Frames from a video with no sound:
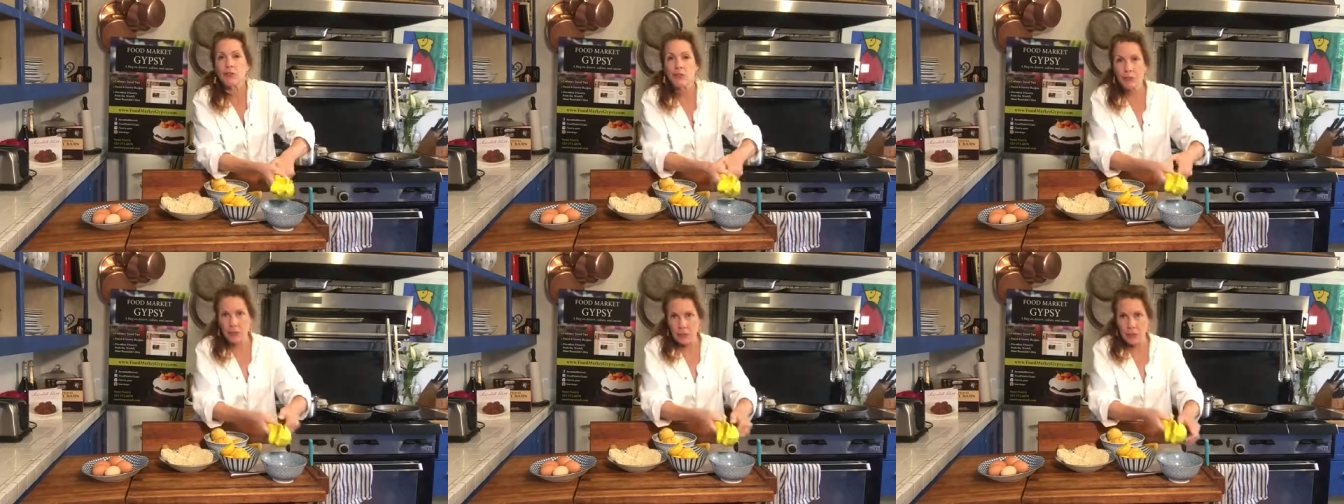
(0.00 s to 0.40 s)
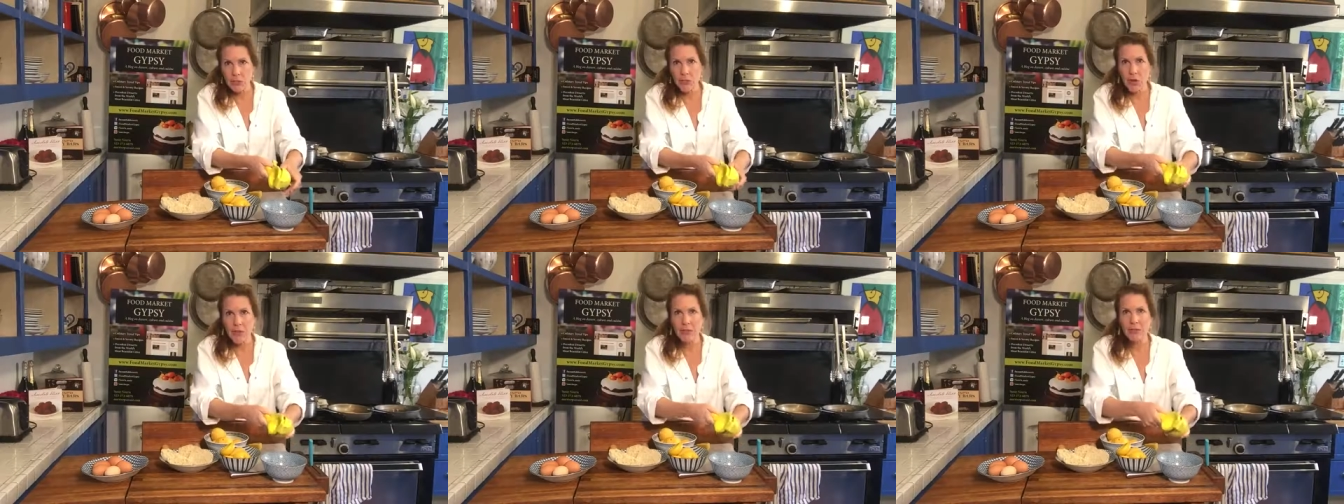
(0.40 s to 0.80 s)

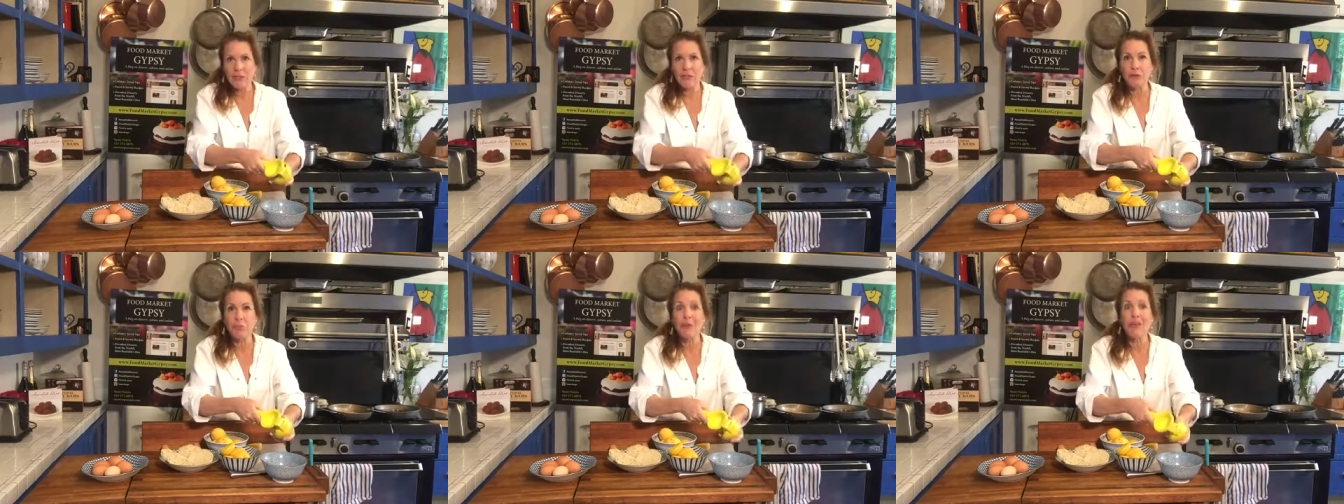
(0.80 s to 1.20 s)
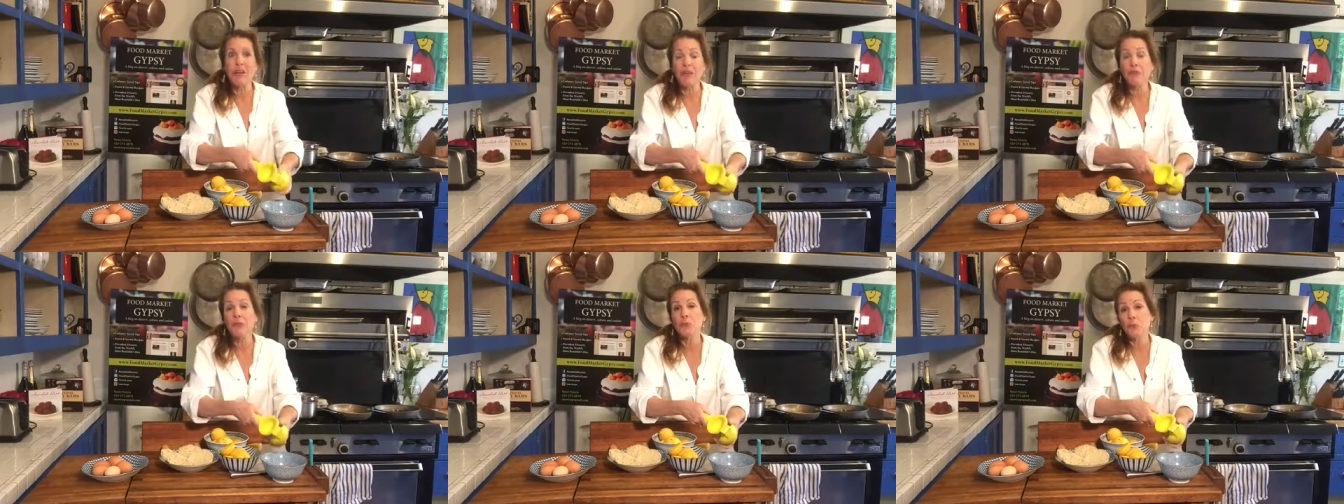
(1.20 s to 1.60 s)
traditional hollandaise
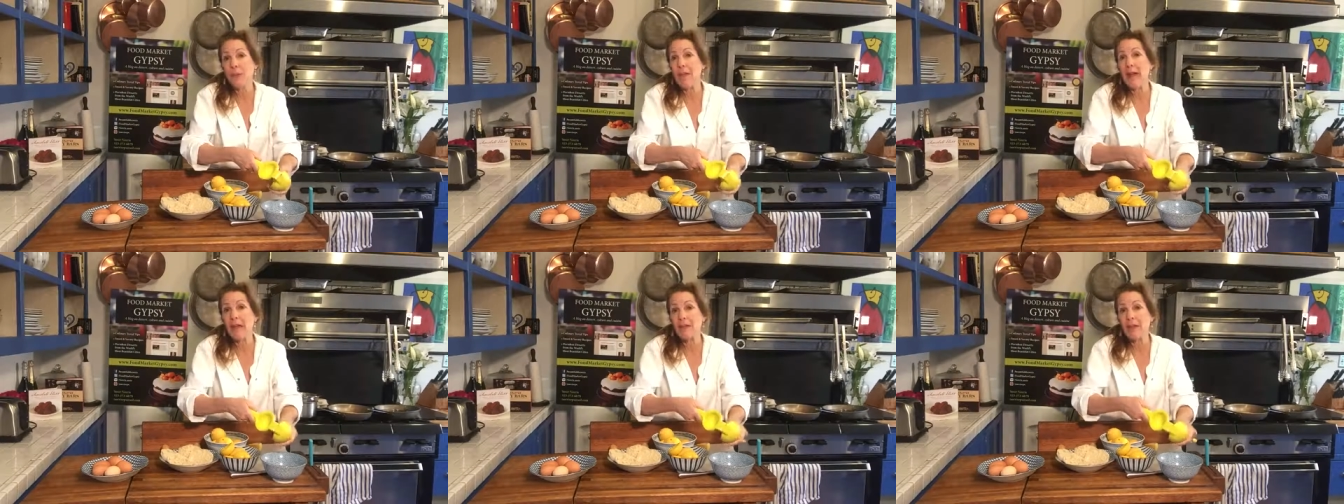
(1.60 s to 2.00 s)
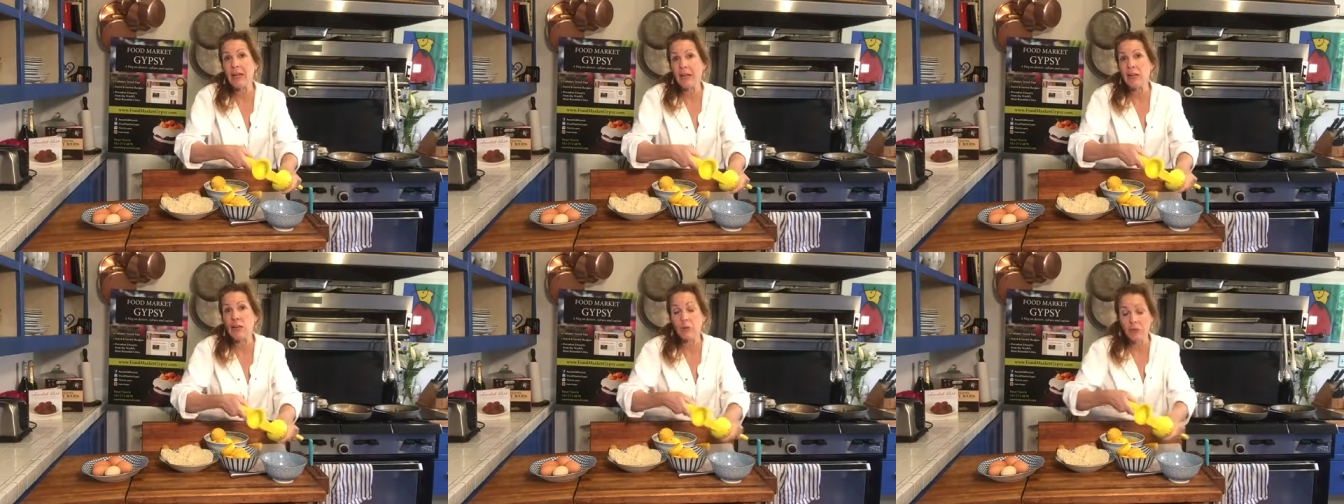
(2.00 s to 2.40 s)
because we have
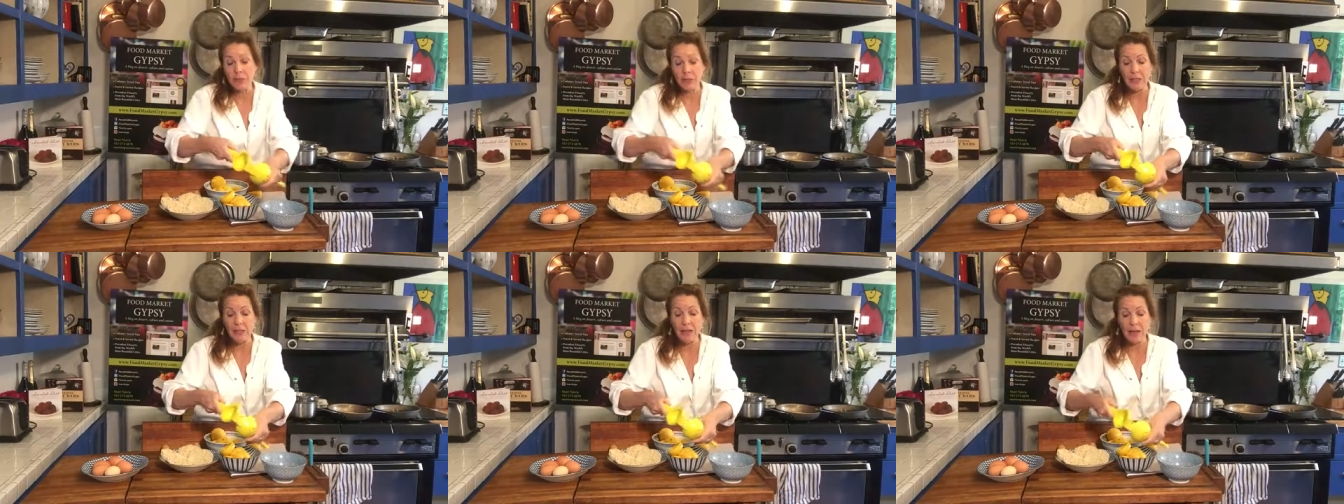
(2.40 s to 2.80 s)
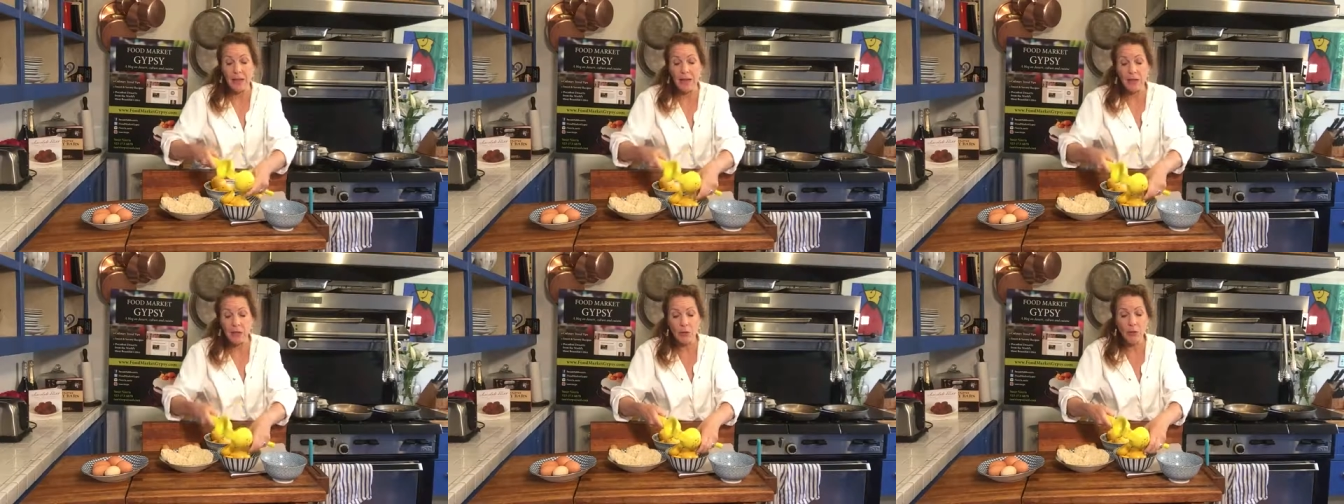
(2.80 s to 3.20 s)
egg yolks in it.
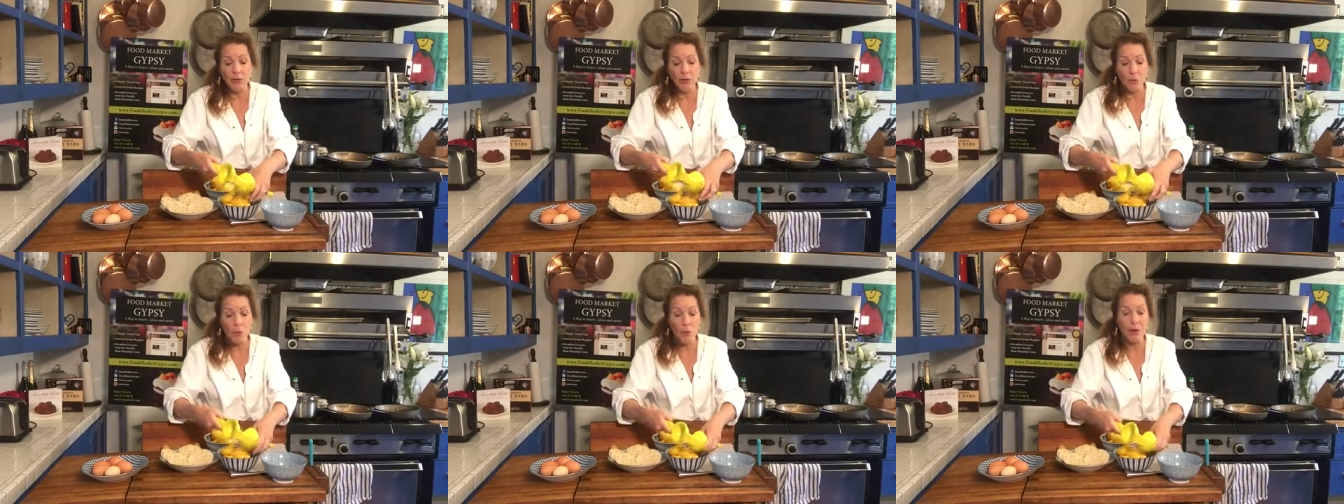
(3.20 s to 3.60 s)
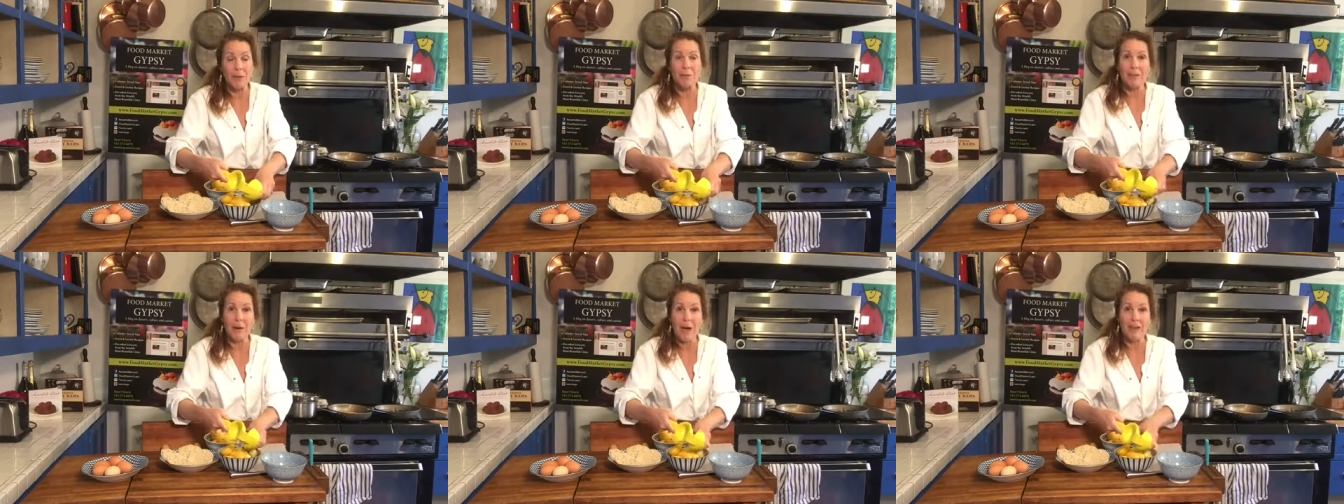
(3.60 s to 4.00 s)
Egg yolks are what
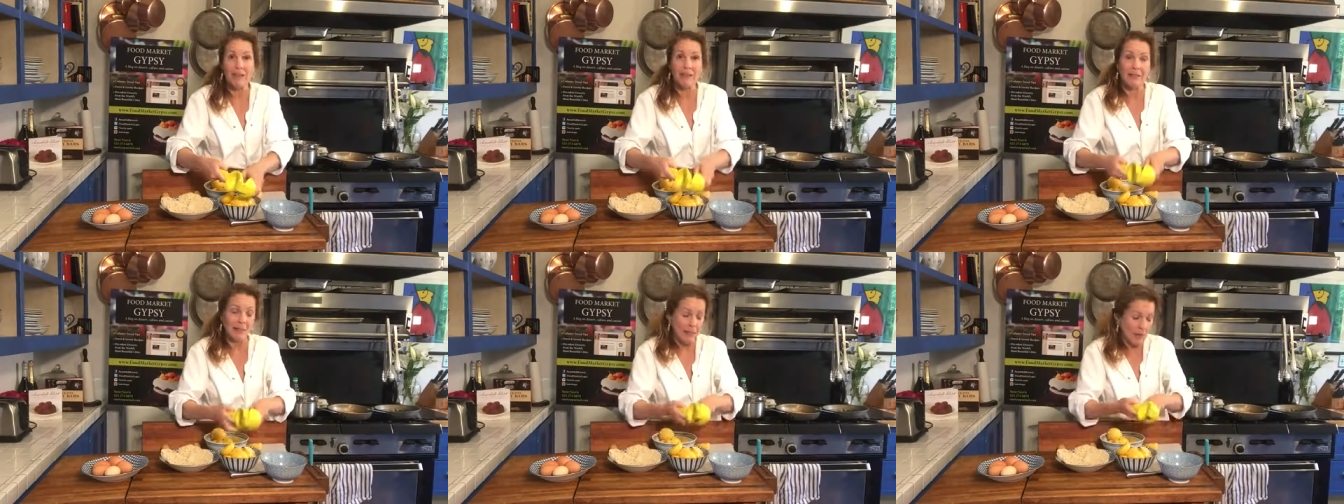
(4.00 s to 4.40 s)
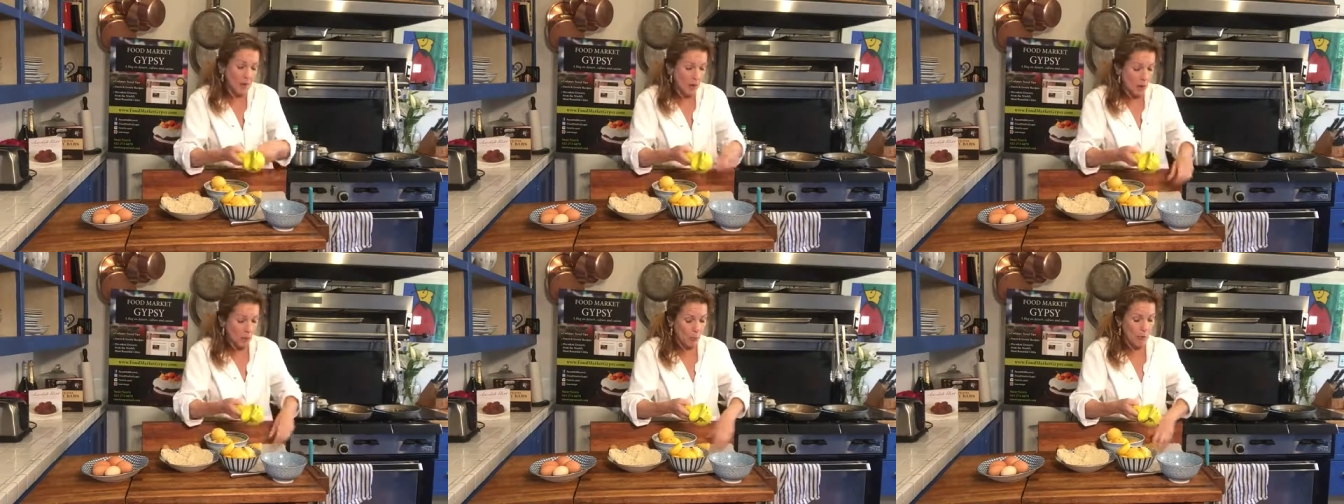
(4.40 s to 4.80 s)
binds it.
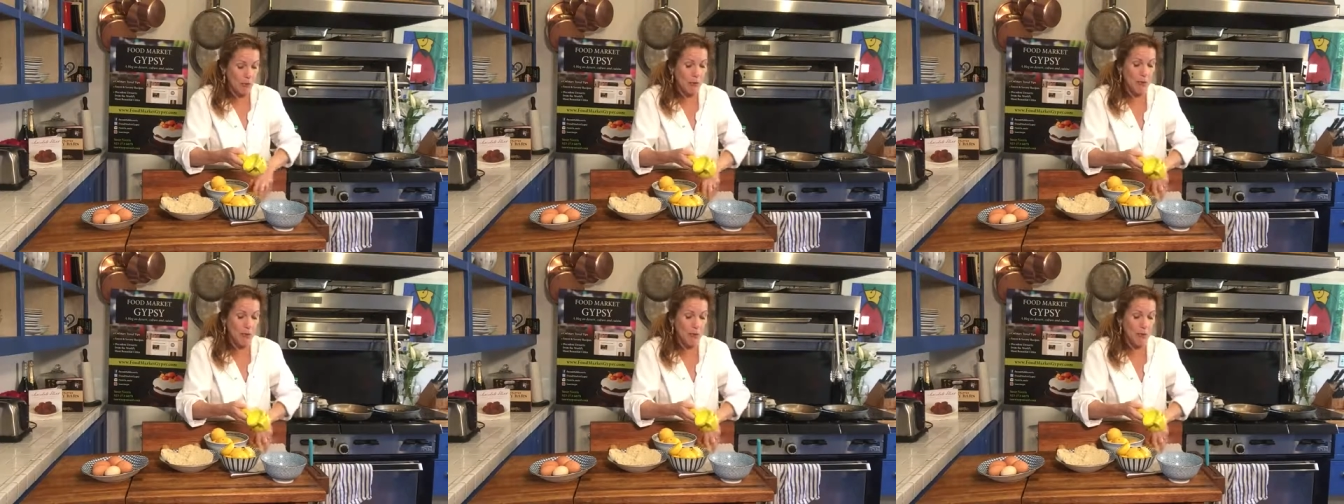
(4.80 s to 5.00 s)
We